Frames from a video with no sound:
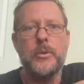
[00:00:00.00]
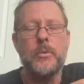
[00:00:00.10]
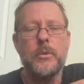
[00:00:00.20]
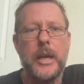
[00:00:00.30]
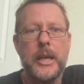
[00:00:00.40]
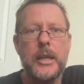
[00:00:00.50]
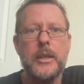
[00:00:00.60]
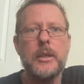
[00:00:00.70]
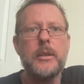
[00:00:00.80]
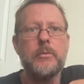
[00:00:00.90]

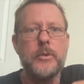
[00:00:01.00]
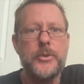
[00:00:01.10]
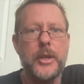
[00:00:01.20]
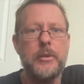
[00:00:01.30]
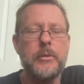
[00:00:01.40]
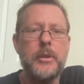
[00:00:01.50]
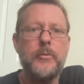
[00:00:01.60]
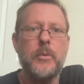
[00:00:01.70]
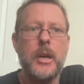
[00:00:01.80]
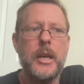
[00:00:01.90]
organic,
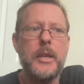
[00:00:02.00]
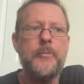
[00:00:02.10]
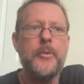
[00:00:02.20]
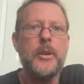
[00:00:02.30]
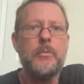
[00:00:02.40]
regenerative way,